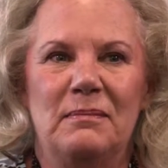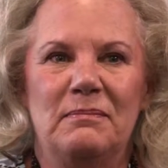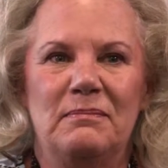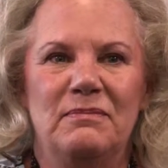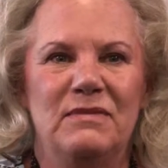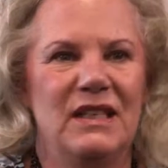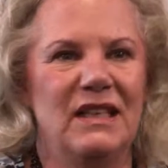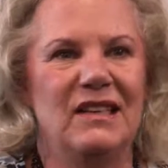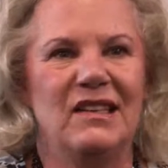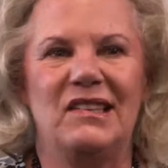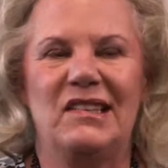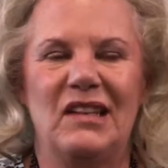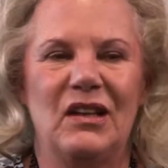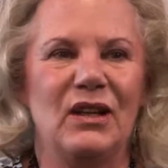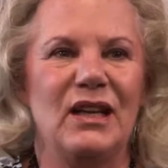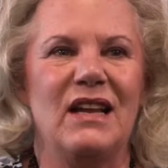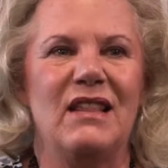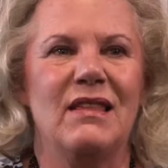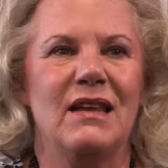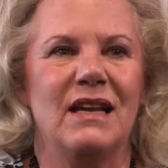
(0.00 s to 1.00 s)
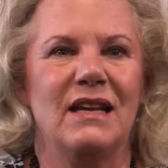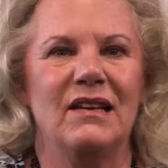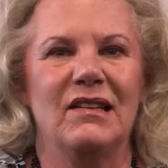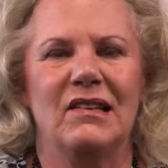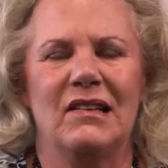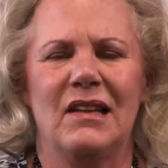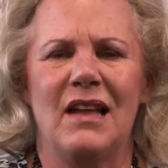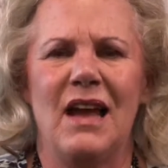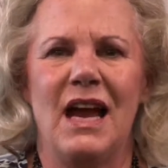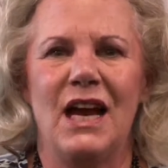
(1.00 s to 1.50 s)
Did silly
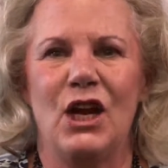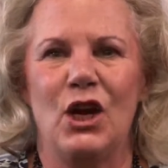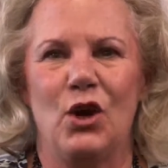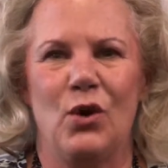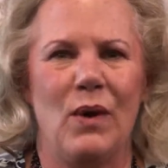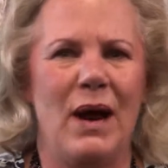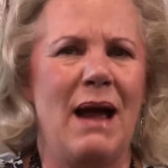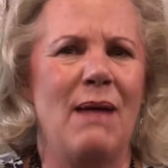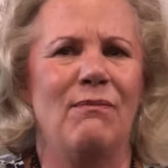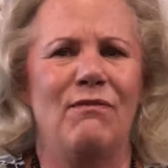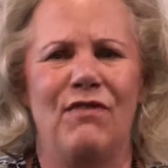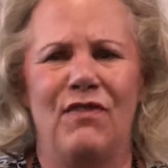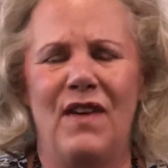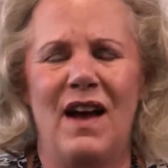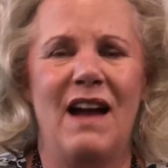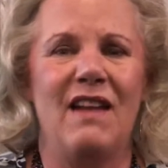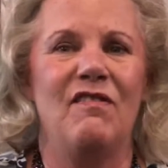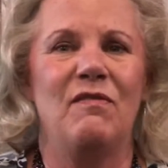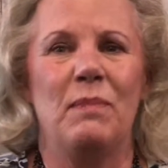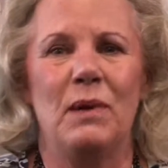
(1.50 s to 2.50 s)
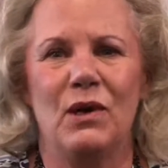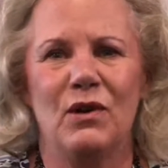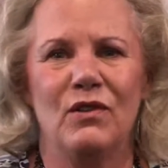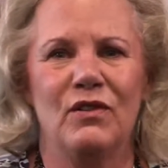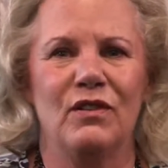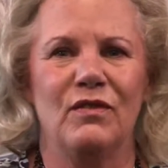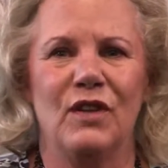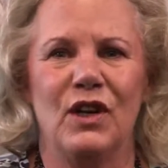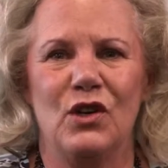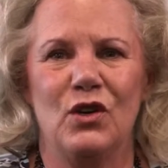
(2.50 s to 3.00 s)
things like grab 5 pairs
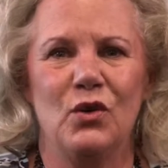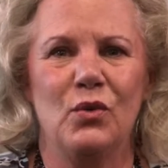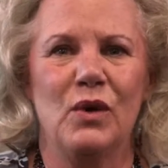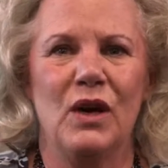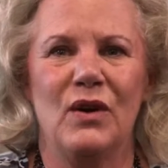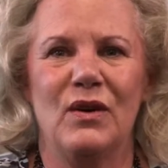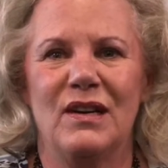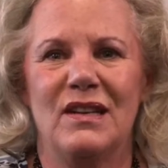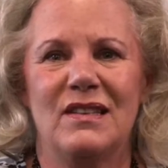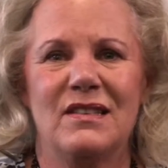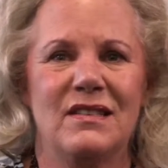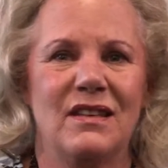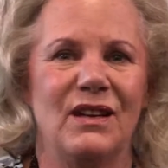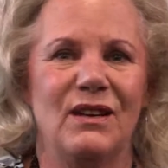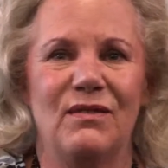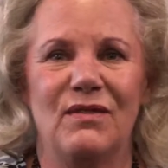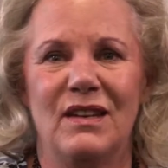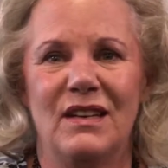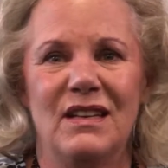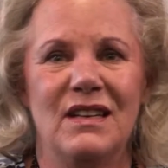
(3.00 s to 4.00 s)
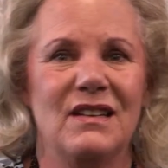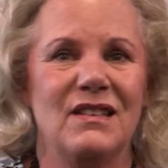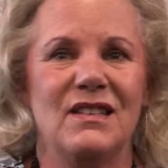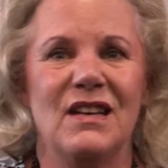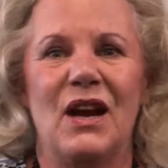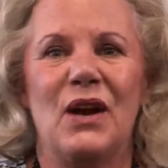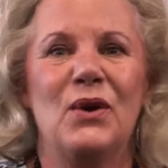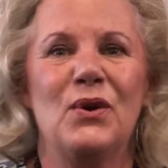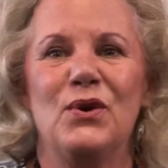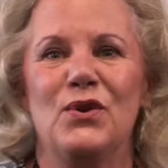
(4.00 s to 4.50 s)
of underwear instead of the
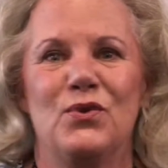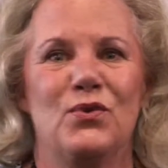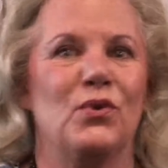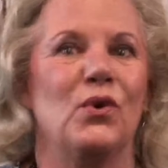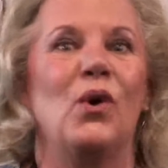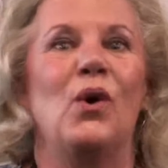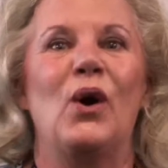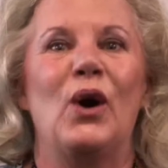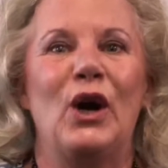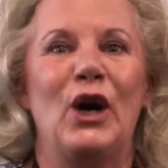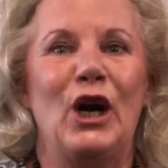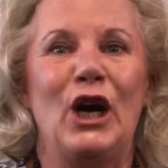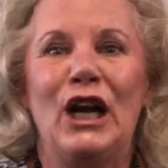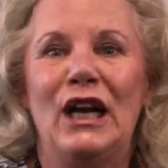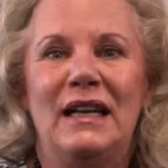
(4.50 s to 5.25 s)
entire drawer.